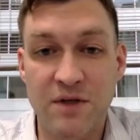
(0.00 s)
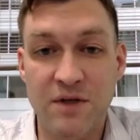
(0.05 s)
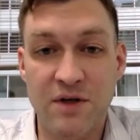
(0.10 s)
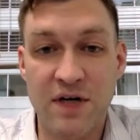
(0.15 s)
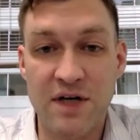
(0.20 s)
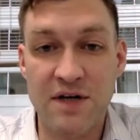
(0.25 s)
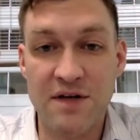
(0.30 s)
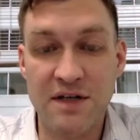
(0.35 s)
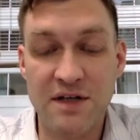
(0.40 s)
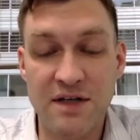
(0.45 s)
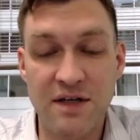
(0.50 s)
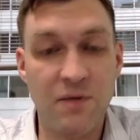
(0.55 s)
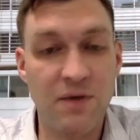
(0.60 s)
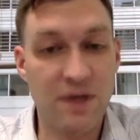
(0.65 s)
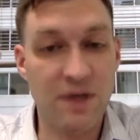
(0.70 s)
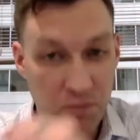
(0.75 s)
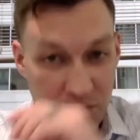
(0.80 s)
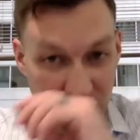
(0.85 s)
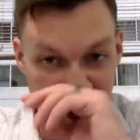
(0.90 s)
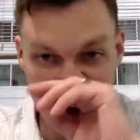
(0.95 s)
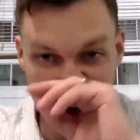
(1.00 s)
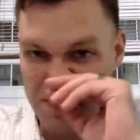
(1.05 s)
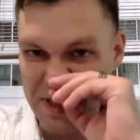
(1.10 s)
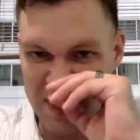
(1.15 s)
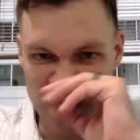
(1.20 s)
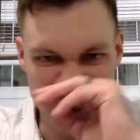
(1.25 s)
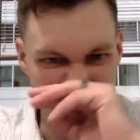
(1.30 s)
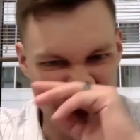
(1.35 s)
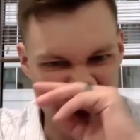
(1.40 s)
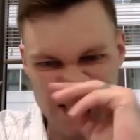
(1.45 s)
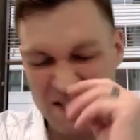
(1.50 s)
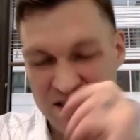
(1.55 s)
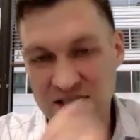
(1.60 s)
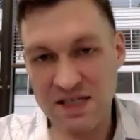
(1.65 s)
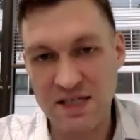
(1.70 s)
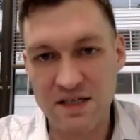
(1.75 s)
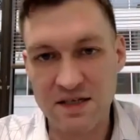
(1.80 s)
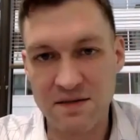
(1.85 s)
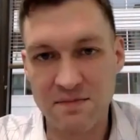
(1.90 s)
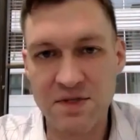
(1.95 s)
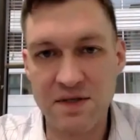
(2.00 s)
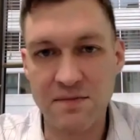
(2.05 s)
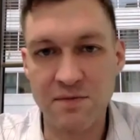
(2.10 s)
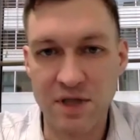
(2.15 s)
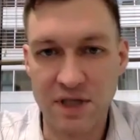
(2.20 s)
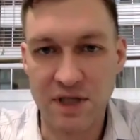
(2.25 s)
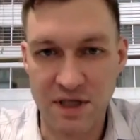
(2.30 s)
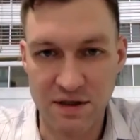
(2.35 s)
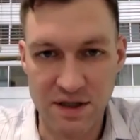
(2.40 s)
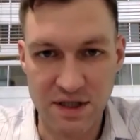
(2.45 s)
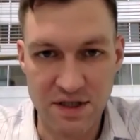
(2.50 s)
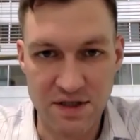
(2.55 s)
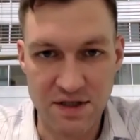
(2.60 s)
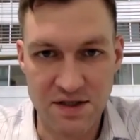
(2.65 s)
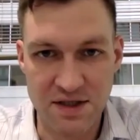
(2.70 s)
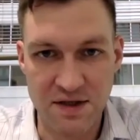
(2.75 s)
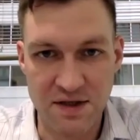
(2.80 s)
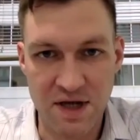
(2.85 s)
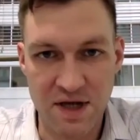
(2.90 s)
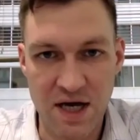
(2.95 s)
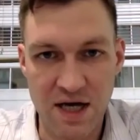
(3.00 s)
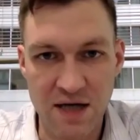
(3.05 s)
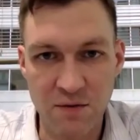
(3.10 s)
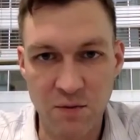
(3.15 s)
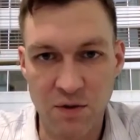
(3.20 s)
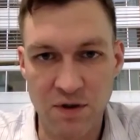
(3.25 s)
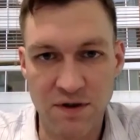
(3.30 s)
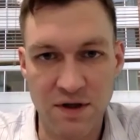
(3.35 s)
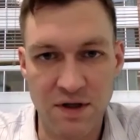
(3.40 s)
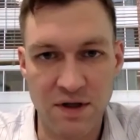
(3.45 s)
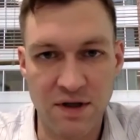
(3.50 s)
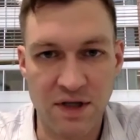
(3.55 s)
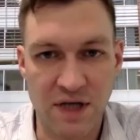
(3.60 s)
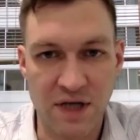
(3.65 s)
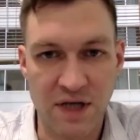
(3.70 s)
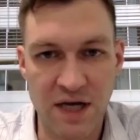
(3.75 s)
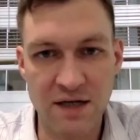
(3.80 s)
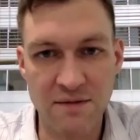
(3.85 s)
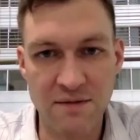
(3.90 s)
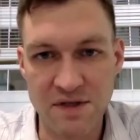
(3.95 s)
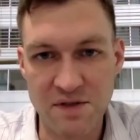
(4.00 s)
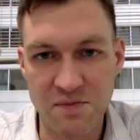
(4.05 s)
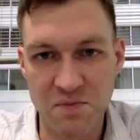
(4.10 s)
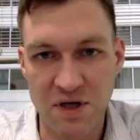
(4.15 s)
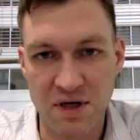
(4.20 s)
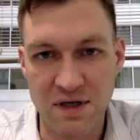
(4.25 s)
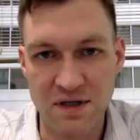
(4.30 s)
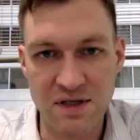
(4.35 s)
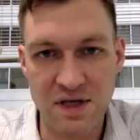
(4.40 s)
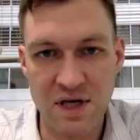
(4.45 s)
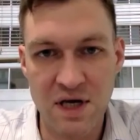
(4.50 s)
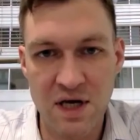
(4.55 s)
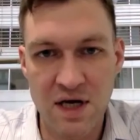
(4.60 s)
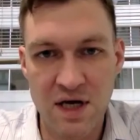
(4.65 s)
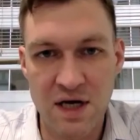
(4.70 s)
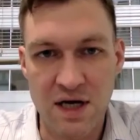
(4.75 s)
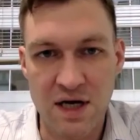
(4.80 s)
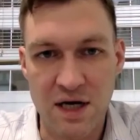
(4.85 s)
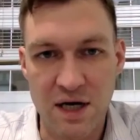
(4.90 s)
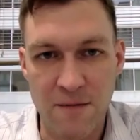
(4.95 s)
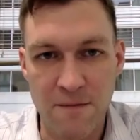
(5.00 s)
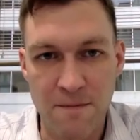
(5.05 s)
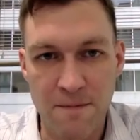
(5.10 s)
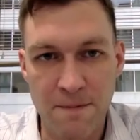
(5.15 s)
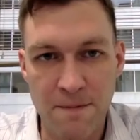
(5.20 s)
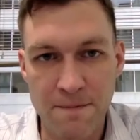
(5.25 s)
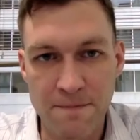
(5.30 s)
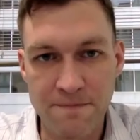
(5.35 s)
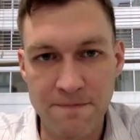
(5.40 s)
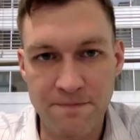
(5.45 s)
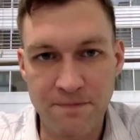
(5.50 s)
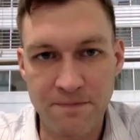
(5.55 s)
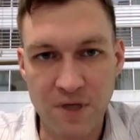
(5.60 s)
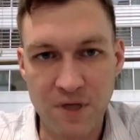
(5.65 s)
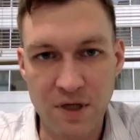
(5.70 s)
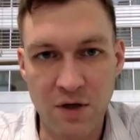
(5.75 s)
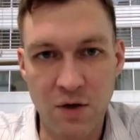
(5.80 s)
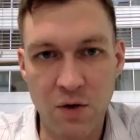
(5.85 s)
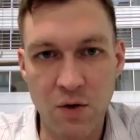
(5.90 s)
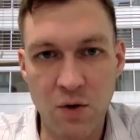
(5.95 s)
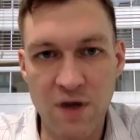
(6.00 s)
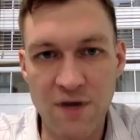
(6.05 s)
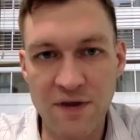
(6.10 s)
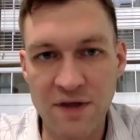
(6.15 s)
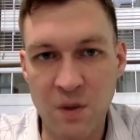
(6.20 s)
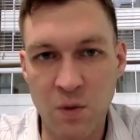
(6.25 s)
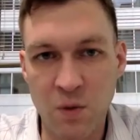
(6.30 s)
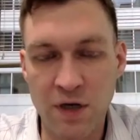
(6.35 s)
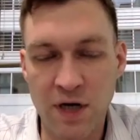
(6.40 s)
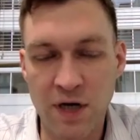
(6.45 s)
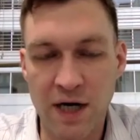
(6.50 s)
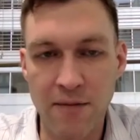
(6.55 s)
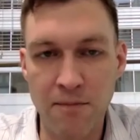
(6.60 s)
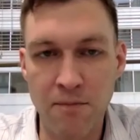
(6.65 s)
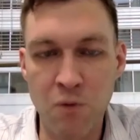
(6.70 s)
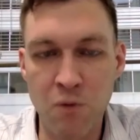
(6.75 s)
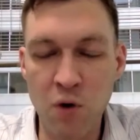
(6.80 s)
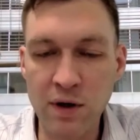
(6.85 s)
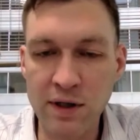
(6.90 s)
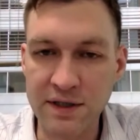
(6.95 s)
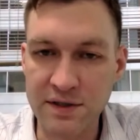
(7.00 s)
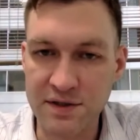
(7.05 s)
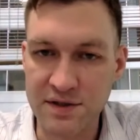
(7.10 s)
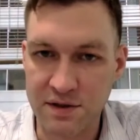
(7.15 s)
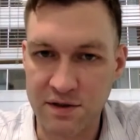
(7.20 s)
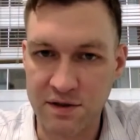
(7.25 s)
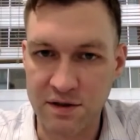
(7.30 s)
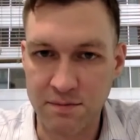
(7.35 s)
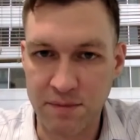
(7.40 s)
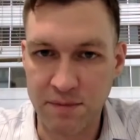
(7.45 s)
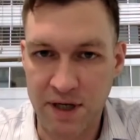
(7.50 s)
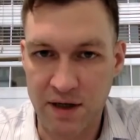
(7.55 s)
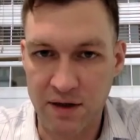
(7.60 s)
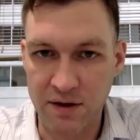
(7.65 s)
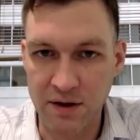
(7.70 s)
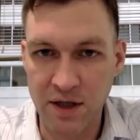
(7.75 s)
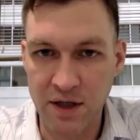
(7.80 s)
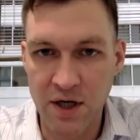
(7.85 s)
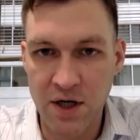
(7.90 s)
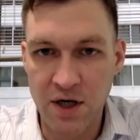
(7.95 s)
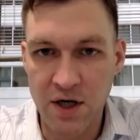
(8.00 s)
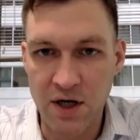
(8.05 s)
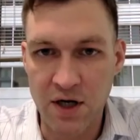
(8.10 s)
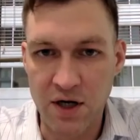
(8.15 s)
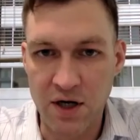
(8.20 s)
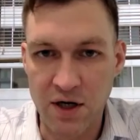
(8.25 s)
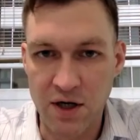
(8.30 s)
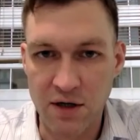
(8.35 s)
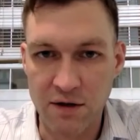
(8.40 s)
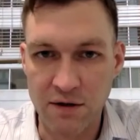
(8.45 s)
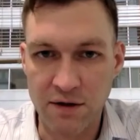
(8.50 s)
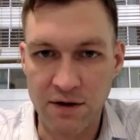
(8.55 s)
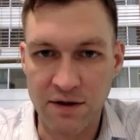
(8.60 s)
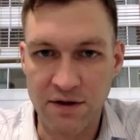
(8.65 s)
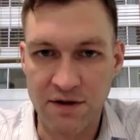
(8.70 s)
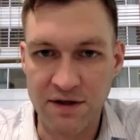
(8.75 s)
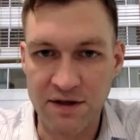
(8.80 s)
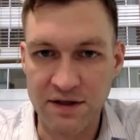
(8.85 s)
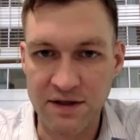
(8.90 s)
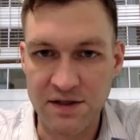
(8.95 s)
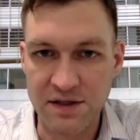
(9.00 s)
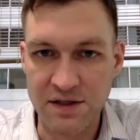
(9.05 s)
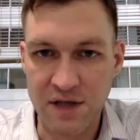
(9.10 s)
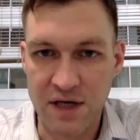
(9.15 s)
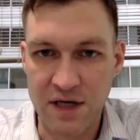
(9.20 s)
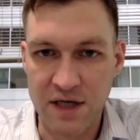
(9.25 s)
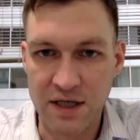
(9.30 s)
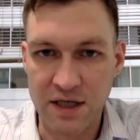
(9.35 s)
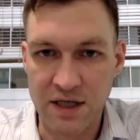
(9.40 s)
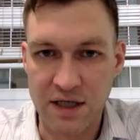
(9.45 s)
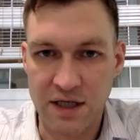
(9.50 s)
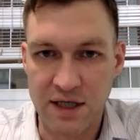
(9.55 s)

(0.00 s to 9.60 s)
know, I think that we could probably expect to see some similarities to that within the cannabis space. You know, I think what I'm more concerned about are things like